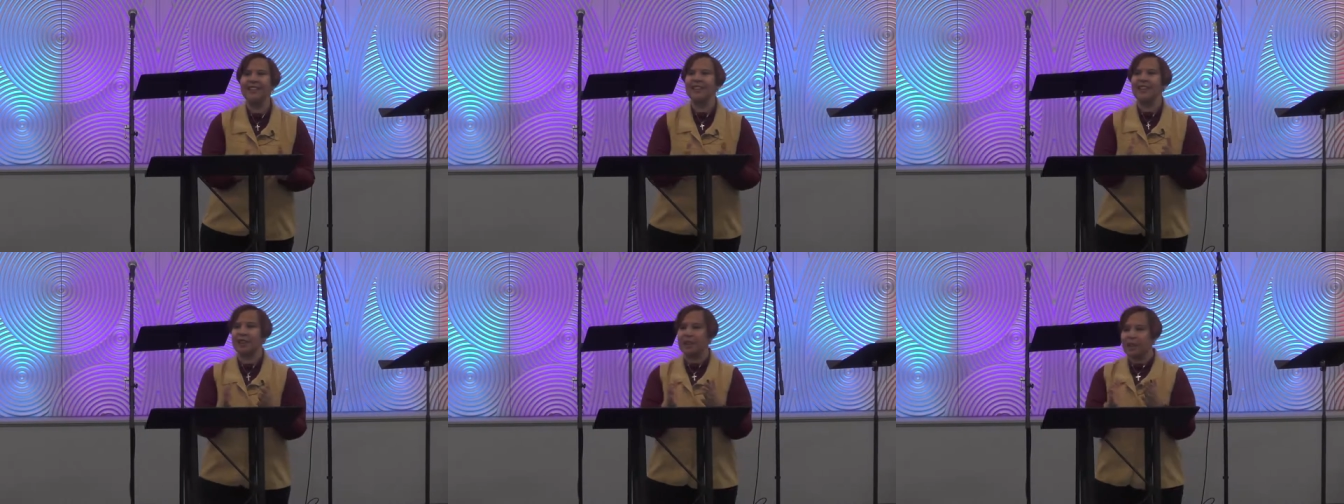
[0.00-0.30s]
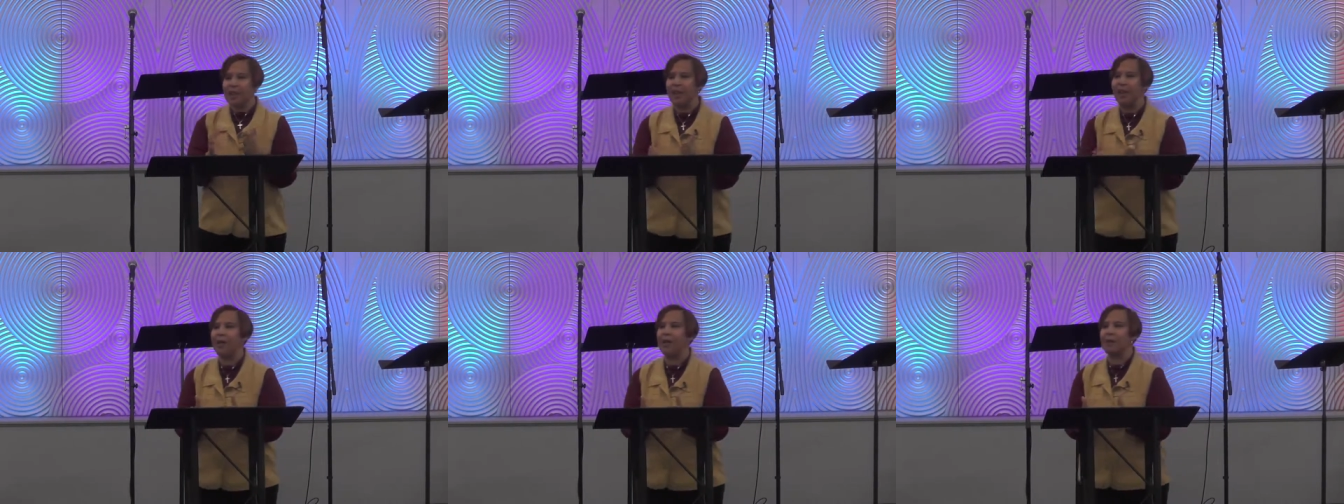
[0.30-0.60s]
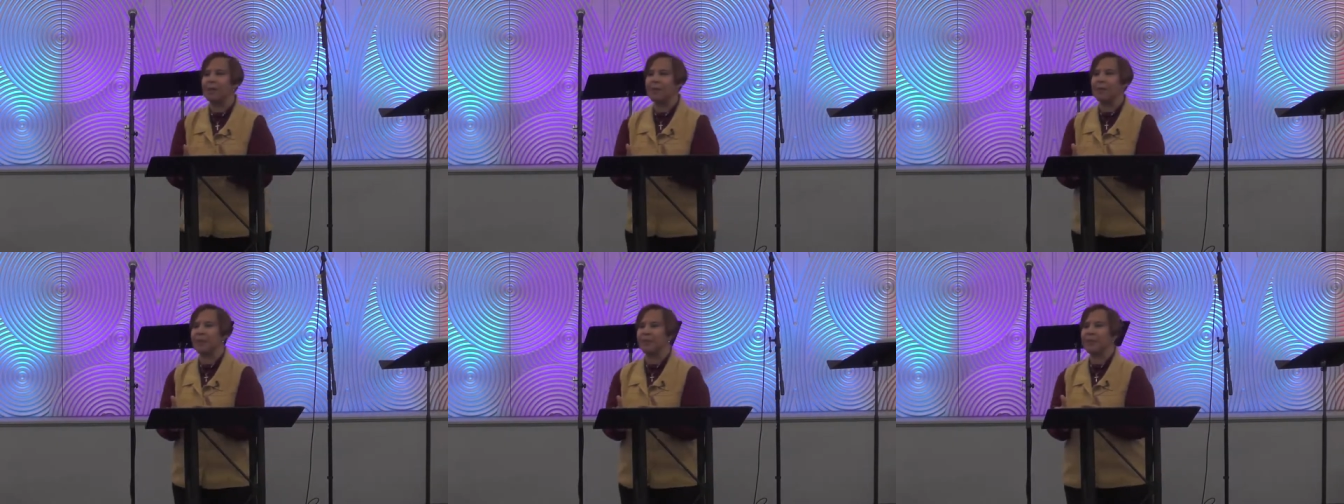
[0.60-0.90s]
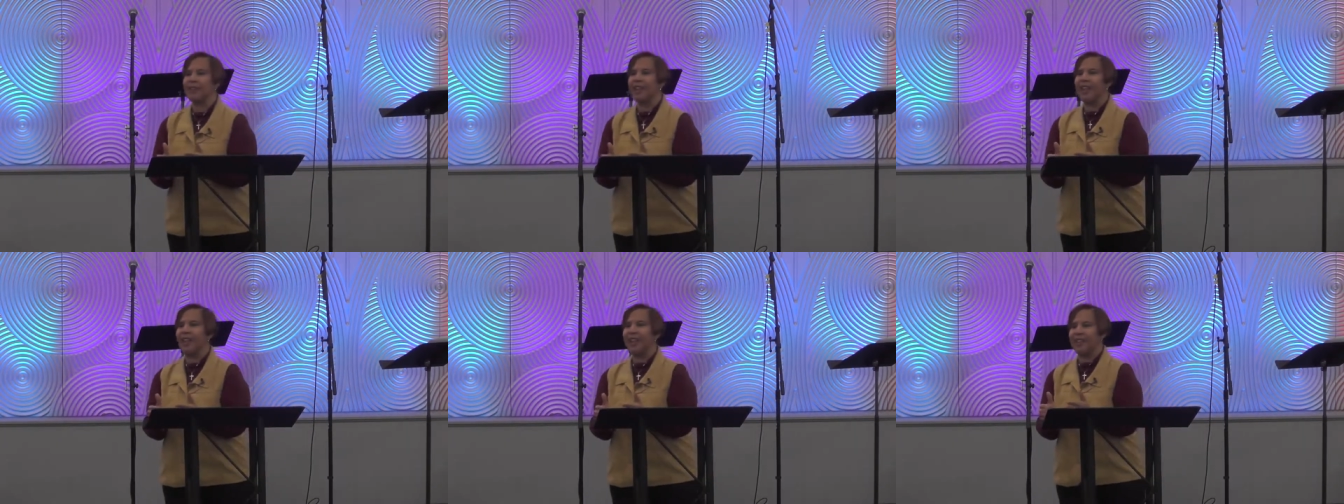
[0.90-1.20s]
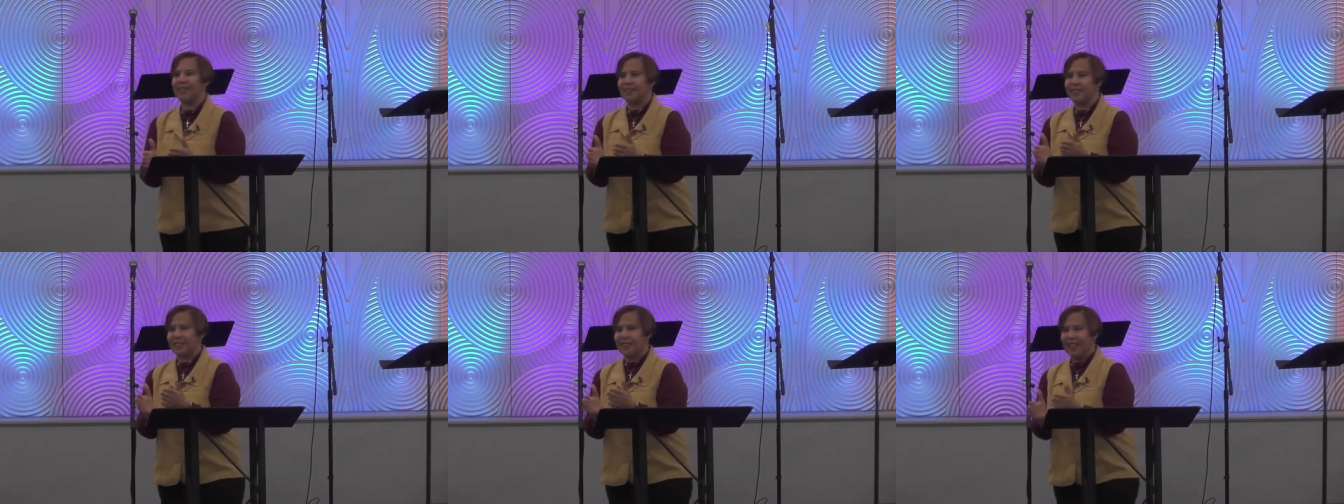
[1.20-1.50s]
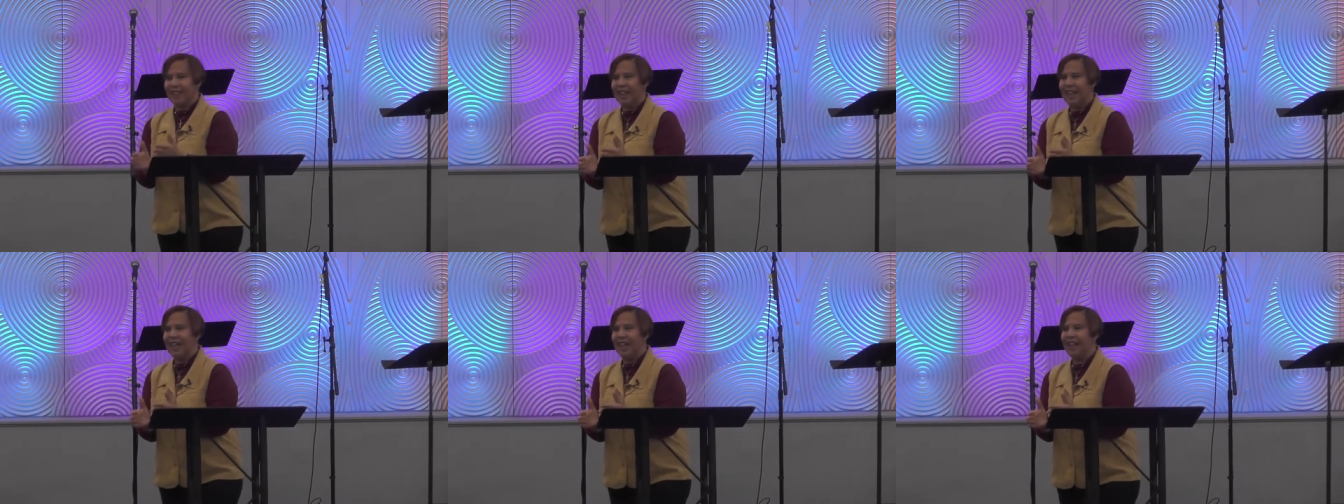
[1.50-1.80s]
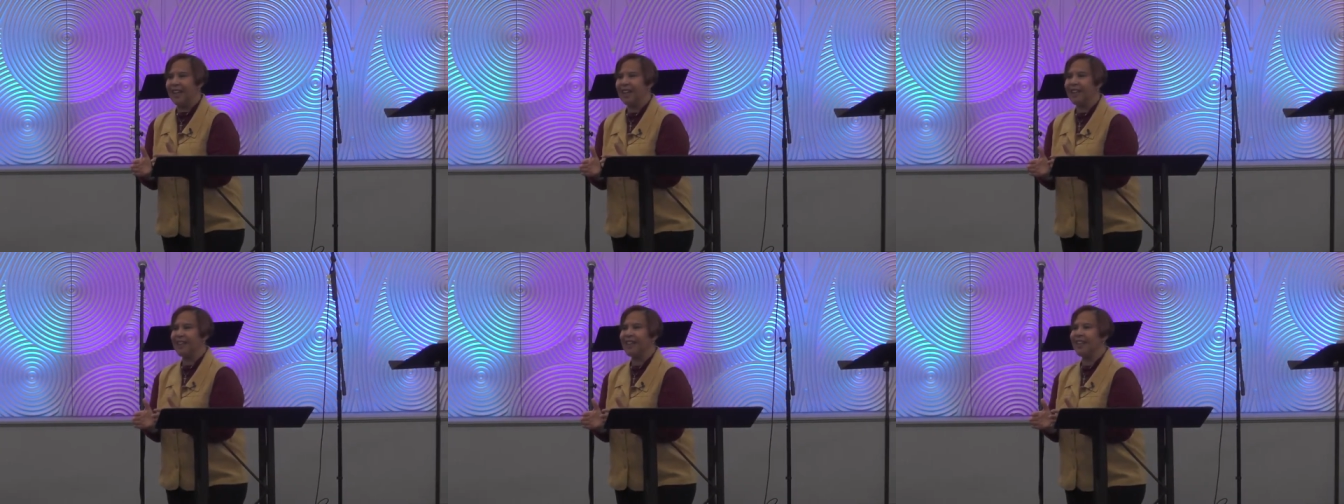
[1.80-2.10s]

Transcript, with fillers: to come and to die